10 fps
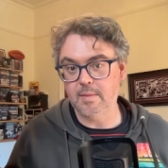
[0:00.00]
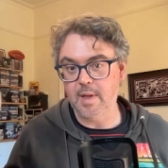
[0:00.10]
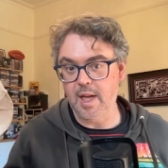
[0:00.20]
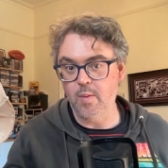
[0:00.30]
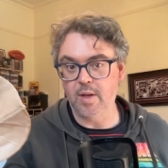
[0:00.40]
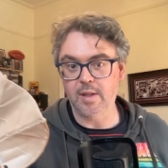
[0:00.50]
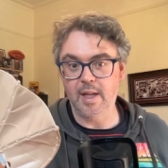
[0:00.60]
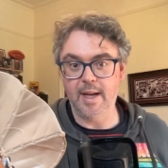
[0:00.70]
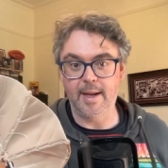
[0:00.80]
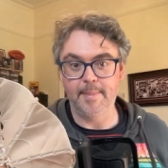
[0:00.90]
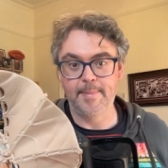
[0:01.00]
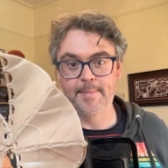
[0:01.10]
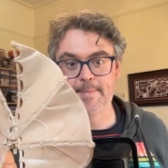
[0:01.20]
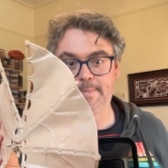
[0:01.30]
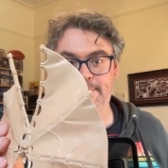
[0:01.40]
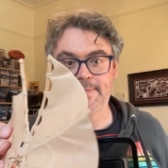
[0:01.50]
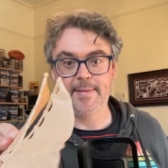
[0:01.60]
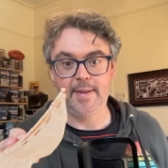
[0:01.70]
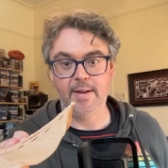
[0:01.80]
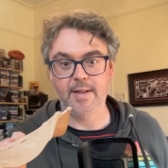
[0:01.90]
Ewok glider.
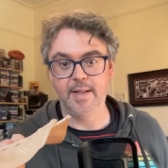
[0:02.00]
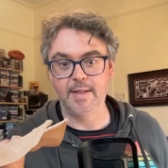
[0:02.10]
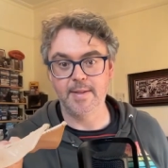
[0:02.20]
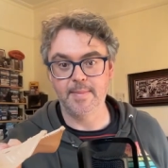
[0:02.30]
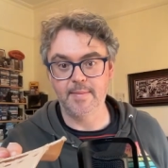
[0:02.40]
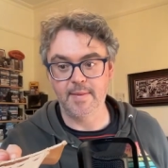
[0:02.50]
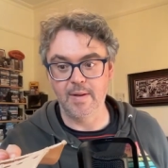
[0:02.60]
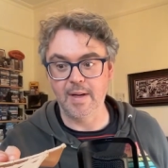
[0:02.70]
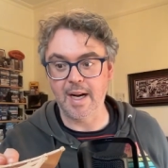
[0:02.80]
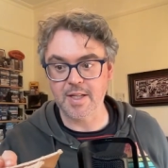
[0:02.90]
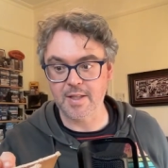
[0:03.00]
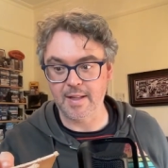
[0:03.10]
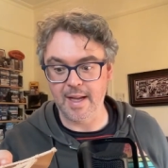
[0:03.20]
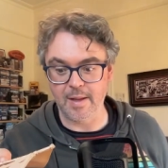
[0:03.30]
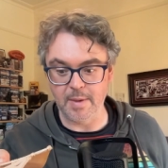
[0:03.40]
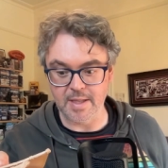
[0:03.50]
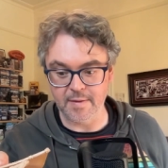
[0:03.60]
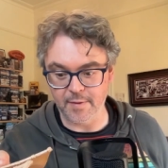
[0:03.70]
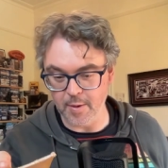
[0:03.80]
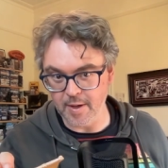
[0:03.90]
There it is. There are actually the other bits are
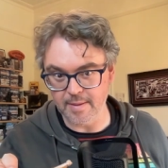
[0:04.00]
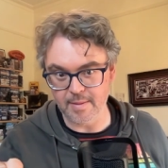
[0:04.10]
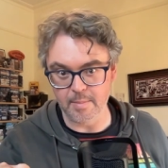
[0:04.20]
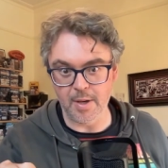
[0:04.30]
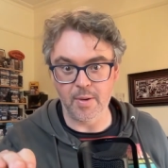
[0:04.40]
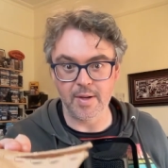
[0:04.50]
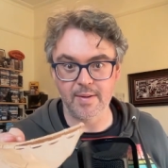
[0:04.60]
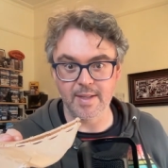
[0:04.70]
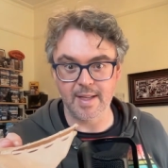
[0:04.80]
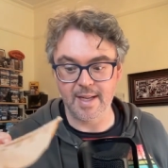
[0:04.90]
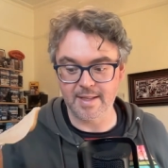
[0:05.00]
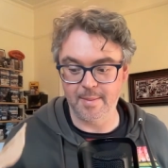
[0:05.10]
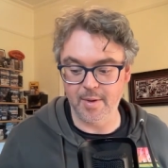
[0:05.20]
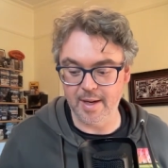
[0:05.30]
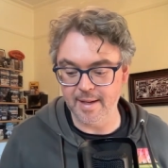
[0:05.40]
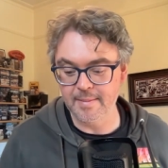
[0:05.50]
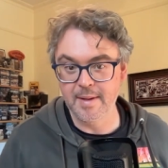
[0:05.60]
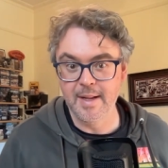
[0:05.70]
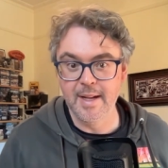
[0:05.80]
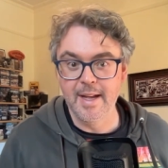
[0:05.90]
for it. The boulder is there somewhere.
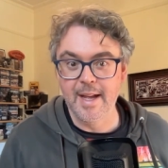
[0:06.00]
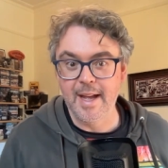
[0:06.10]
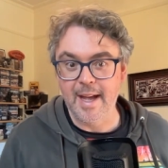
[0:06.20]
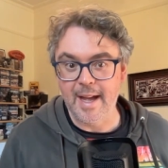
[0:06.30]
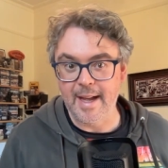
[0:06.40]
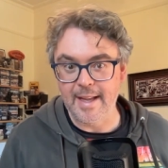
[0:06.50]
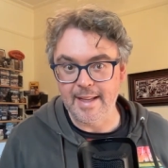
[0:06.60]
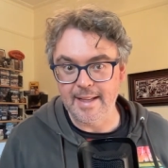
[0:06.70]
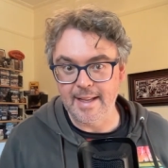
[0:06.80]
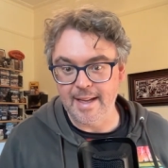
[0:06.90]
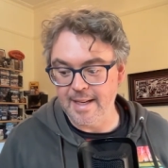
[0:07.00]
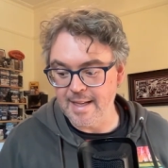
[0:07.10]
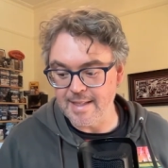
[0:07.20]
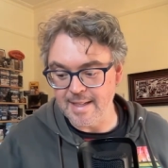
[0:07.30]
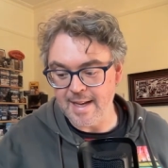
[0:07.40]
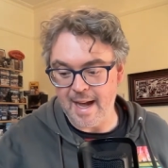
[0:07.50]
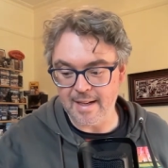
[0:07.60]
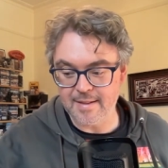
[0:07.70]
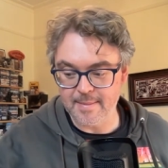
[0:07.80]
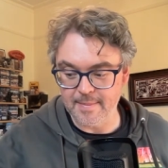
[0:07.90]
It is
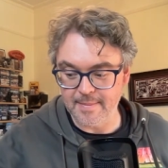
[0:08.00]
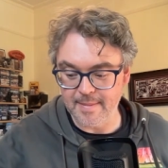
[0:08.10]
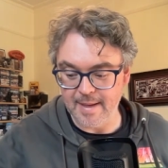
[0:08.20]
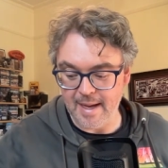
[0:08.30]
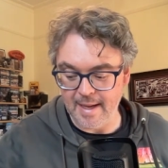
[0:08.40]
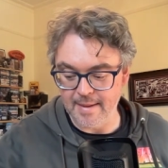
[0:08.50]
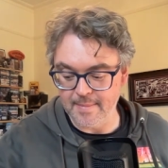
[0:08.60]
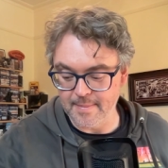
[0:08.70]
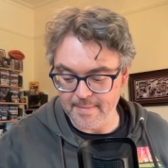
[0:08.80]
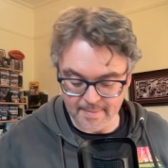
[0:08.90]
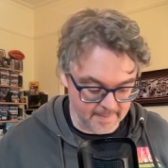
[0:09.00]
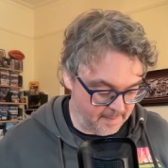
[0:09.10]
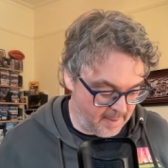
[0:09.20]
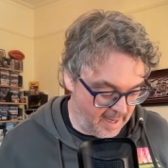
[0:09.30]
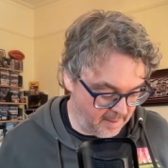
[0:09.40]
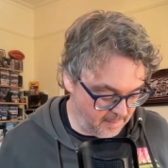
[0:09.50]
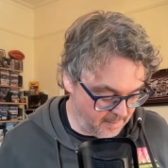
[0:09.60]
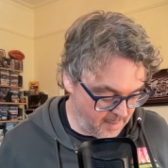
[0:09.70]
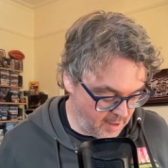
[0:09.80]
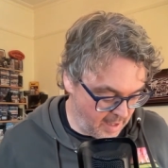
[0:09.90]
intact, but
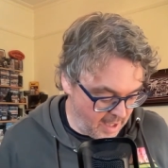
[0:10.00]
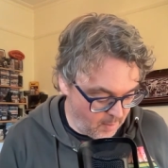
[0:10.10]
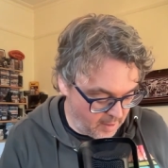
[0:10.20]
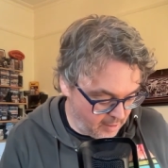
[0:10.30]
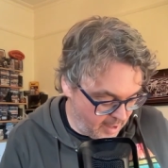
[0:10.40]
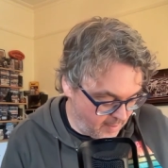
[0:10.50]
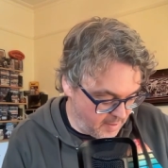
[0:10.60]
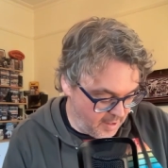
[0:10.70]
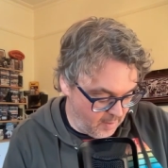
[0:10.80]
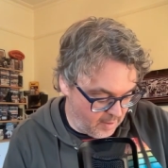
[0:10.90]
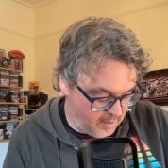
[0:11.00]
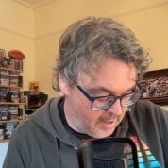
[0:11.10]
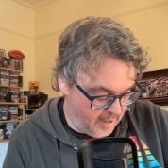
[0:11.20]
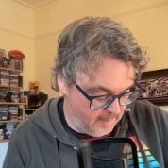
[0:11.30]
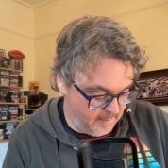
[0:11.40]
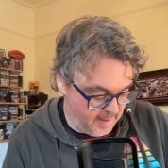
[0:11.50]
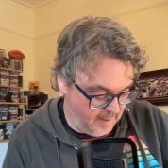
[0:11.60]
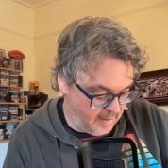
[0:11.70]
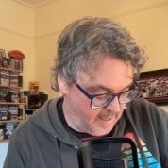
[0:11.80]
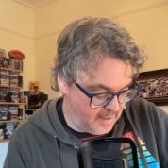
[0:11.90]
an Ewok glider is an Ewok glider. I
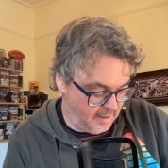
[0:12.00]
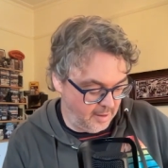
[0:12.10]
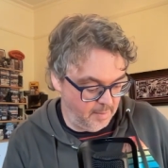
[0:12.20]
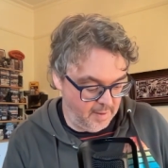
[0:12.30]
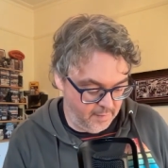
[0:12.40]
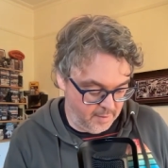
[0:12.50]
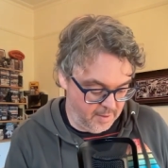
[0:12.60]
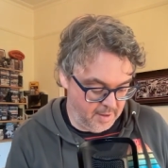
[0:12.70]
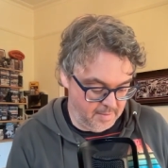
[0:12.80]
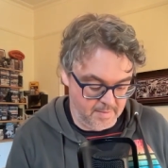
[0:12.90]
think that's a little bit for it.